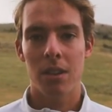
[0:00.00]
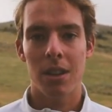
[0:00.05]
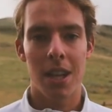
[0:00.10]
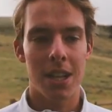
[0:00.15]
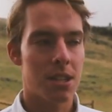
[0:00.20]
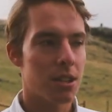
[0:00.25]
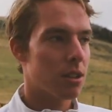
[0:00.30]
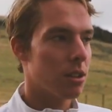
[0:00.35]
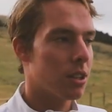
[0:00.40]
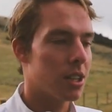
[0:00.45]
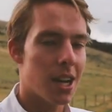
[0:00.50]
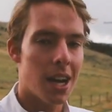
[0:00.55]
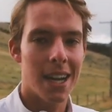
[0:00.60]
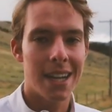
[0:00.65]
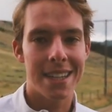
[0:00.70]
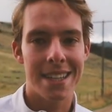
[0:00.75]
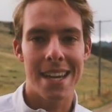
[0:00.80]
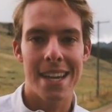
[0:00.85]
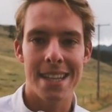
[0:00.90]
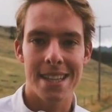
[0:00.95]
Lots of good
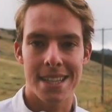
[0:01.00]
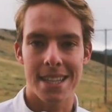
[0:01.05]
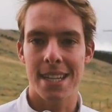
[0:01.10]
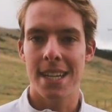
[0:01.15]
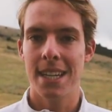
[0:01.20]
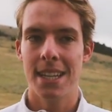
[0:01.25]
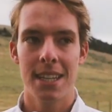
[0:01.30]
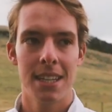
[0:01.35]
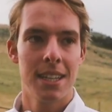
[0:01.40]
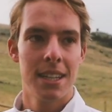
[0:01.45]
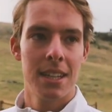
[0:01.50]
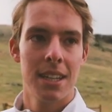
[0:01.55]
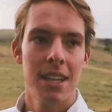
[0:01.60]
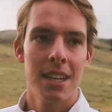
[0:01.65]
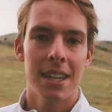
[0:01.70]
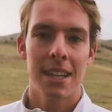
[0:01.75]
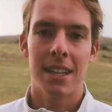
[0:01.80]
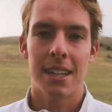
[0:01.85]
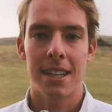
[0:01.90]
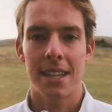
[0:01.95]
content.
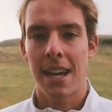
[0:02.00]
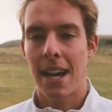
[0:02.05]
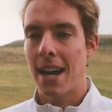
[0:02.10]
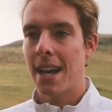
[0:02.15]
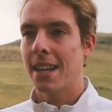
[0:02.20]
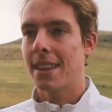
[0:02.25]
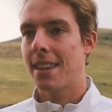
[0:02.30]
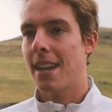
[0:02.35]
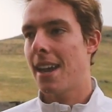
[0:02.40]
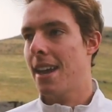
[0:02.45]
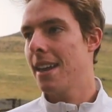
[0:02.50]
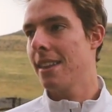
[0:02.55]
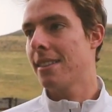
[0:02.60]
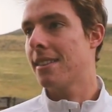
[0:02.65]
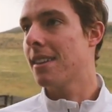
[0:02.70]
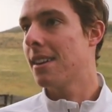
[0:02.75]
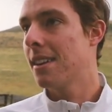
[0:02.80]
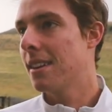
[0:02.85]
Content.